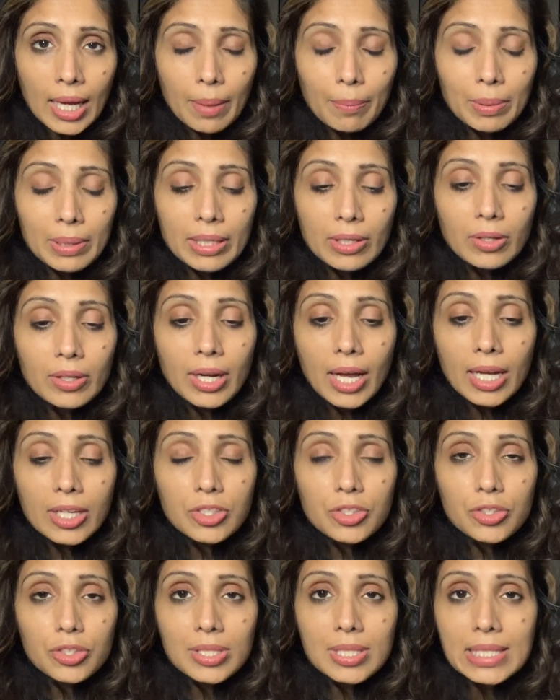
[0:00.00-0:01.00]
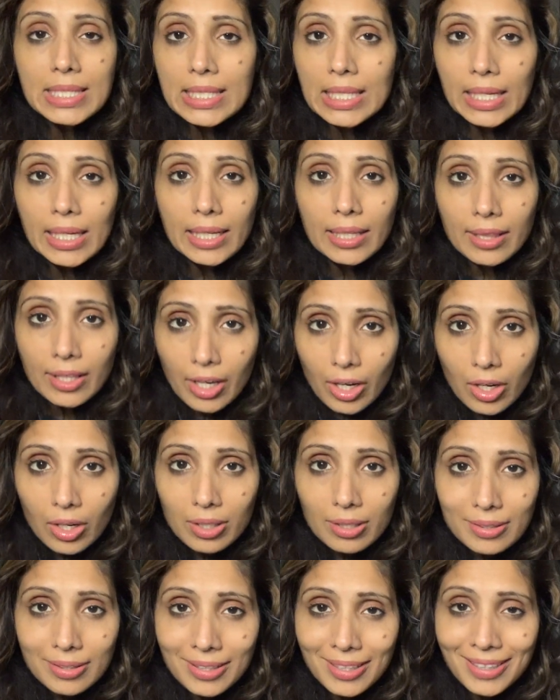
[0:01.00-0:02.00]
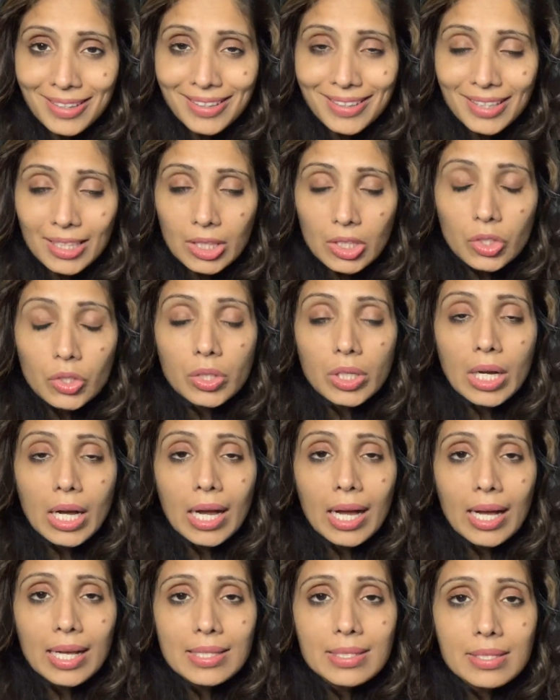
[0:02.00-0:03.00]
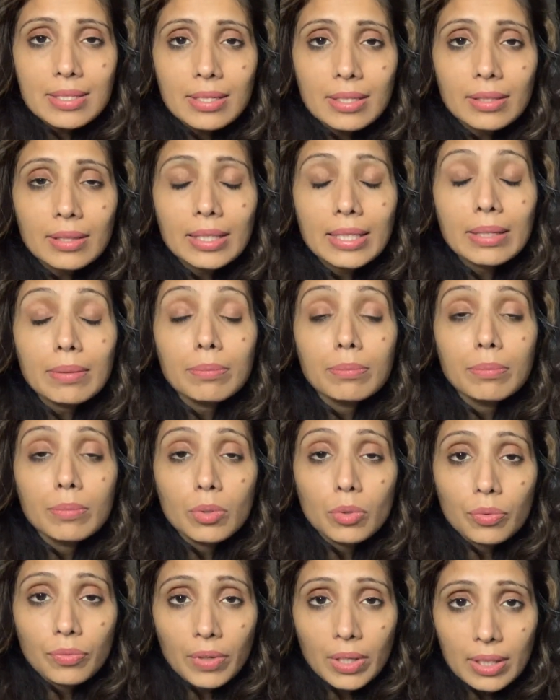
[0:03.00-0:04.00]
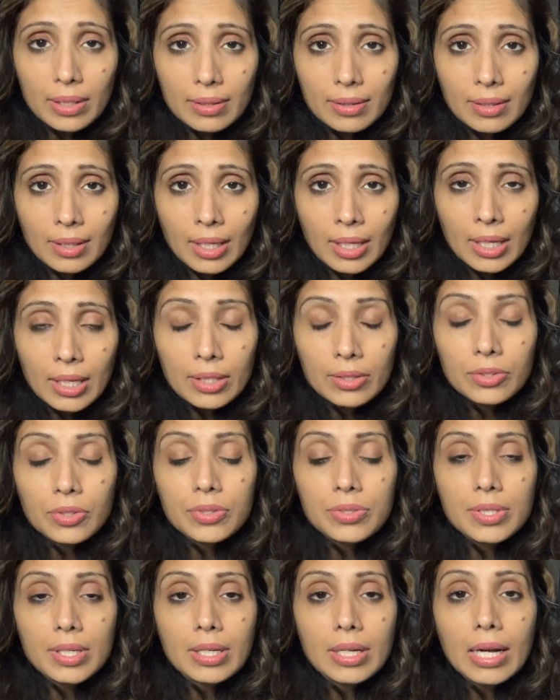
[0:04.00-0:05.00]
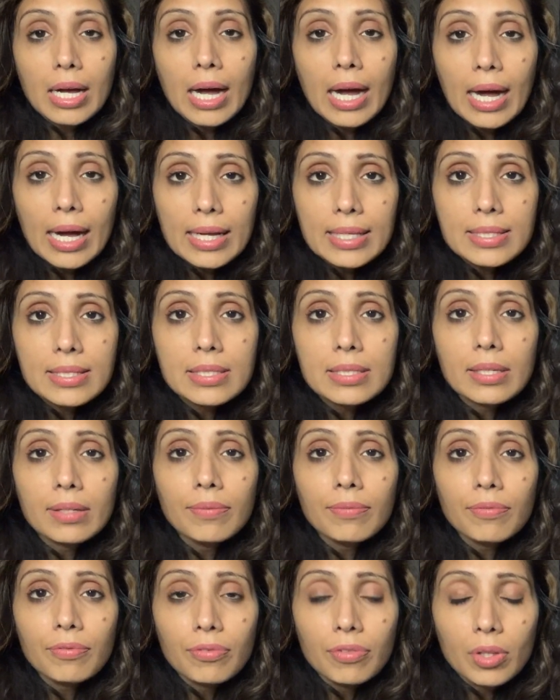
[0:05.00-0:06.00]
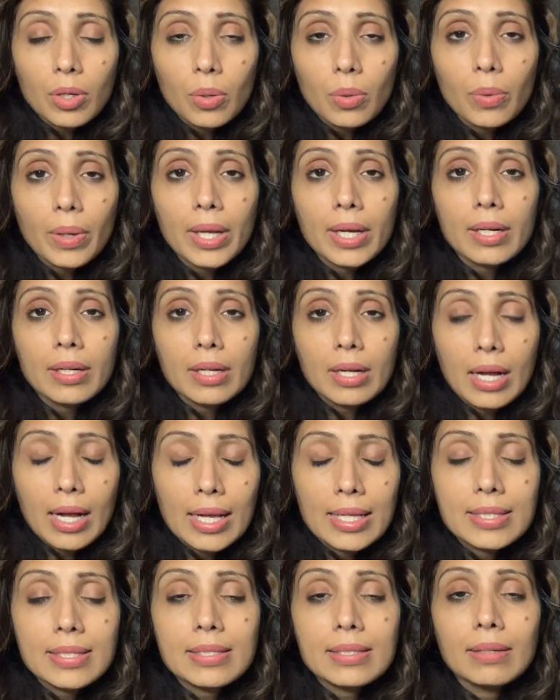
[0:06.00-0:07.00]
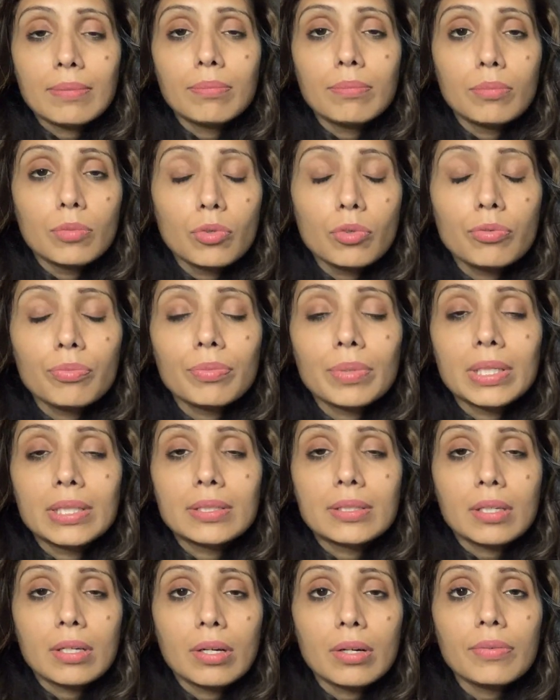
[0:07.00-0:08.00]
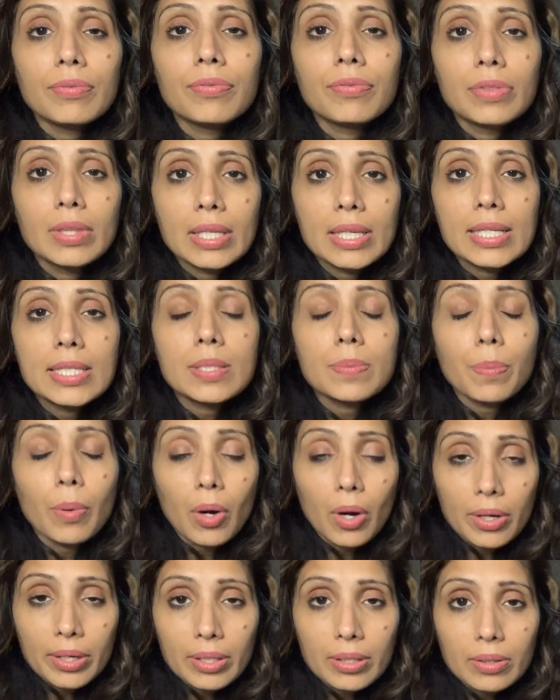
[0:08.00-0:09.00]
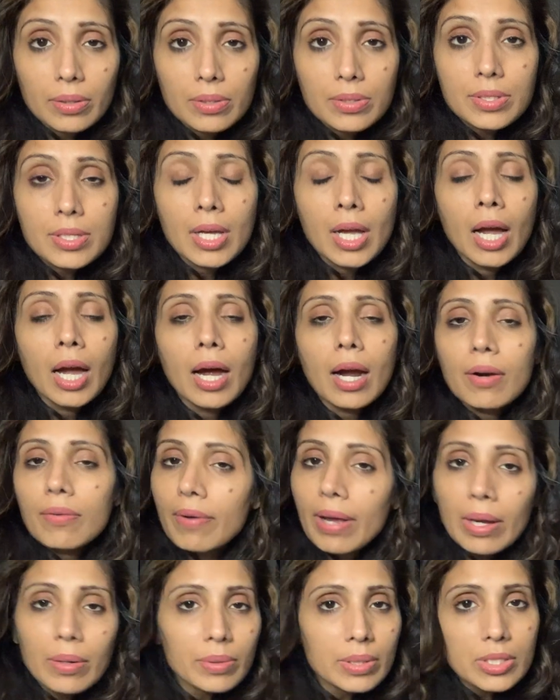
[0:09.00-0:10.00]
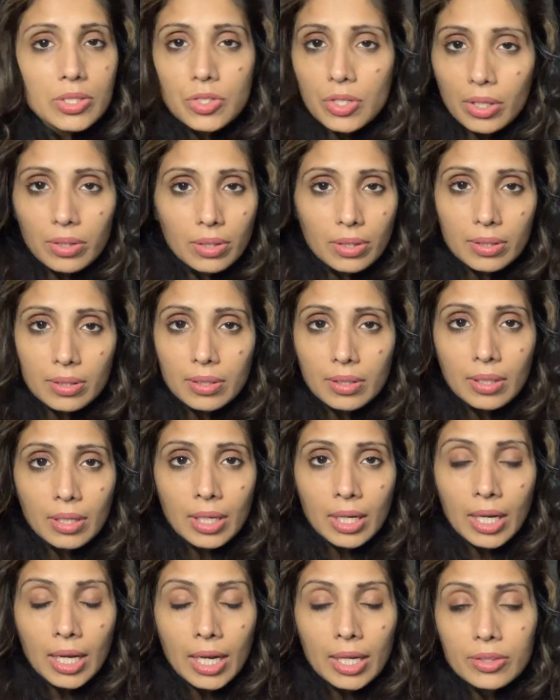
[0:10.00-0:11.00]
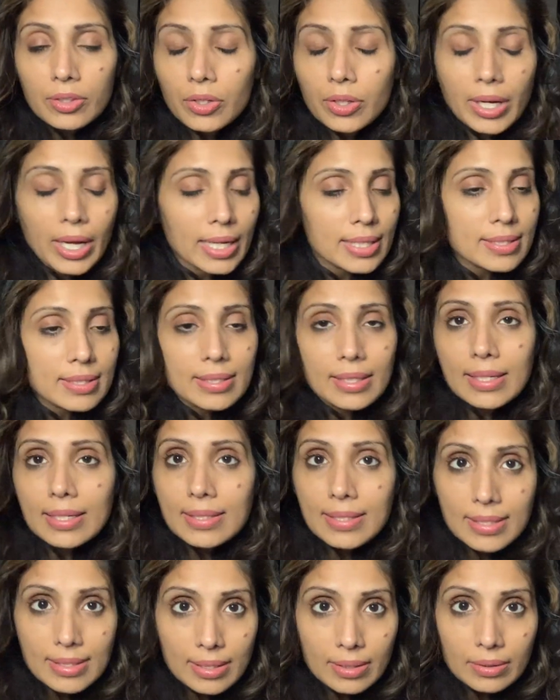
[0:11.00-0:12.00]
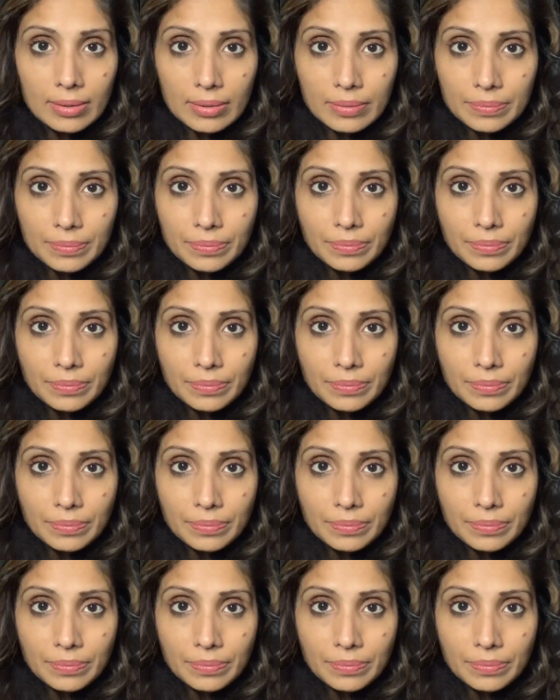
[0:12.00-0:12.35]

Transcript: But they're not just sitting there. They're constantly moving. There's a constant flow and a constant movement of these particles around each other. They're not sitting still.